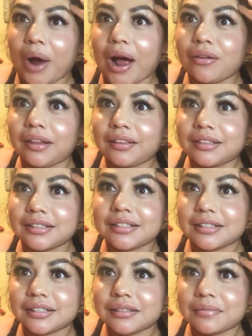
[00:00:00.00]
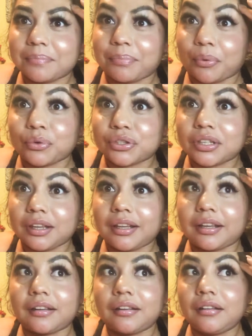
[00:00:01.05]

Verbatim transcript: wow like this is bullshit like